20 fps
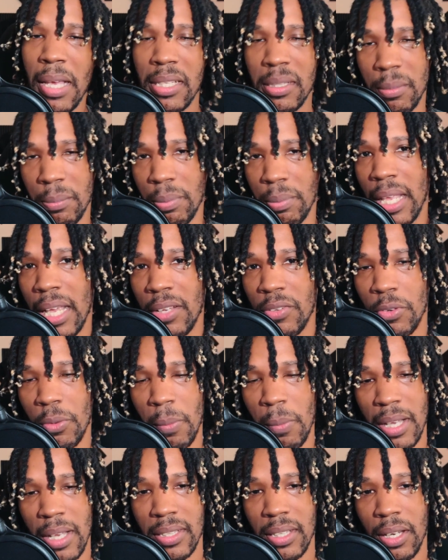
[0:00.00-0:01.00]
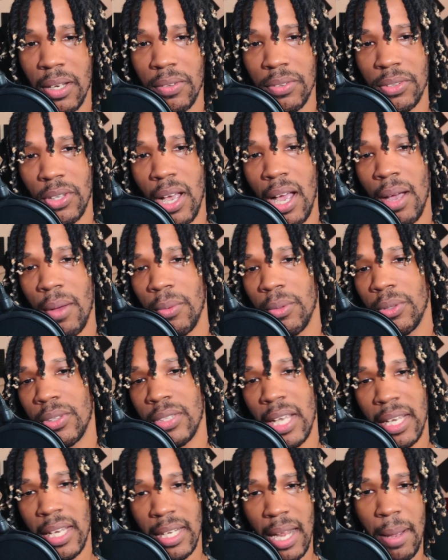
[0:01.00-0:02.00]
plays for myself. So I was
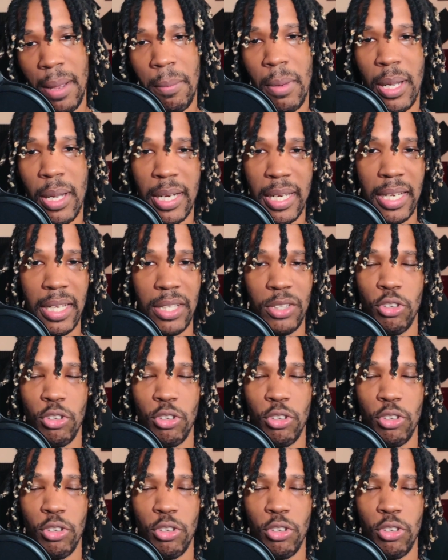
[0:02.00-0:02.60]
taking that money and